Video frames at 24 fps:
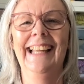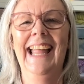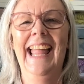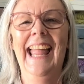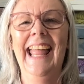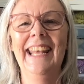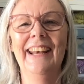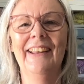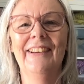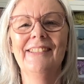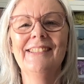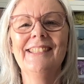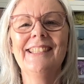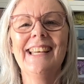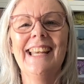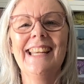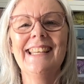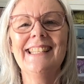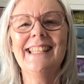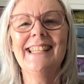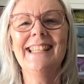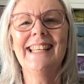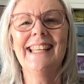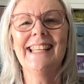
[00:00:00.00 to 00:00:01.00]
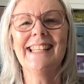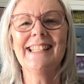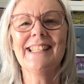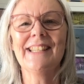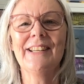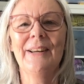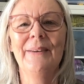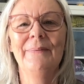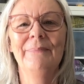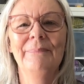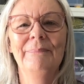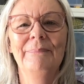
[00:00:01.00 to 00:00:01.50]
And I'll chat to you next
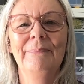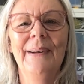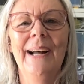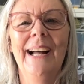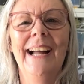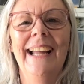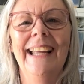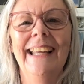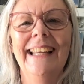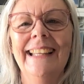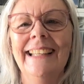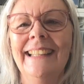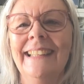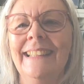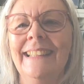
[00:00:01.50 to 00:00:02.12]
time. Bye.